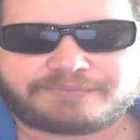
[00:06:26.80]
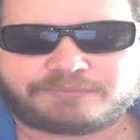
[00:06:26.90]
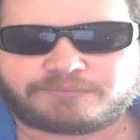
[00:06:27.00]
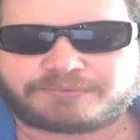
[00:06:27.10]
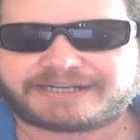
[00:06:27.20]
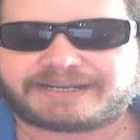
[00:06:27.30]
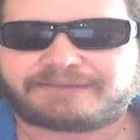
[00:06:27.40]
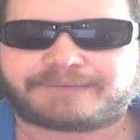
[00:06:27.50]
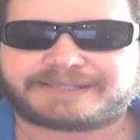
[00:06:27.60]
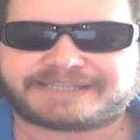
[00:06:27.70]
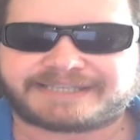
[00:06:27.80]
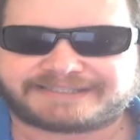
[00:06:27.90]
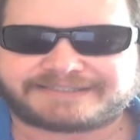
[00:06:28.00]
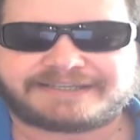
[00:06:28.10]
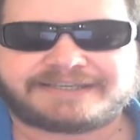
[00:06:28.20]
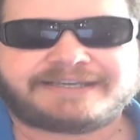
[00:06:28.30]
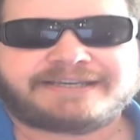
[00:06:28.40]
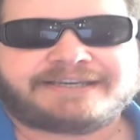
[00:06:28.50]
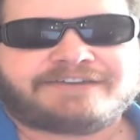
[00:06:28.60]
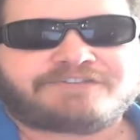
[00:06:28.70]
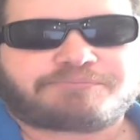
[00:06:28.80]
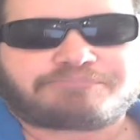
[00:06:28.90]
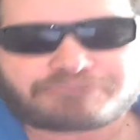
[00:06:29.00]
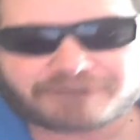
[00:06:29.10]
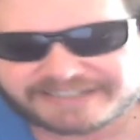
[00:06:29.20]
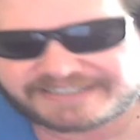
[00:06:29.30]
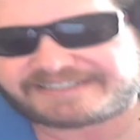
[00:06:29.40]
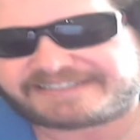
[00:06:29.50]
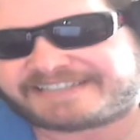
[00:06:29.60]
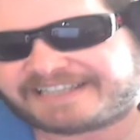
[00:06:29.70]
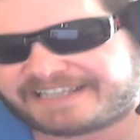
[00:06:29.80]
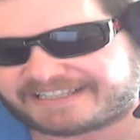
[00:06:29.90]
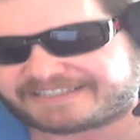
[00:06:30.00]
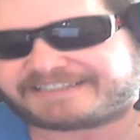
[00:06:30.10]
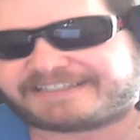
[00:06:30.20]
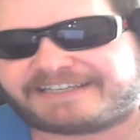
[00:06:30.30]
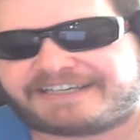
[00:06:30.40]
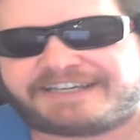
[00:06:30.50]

Bring it down by tense. For present tense,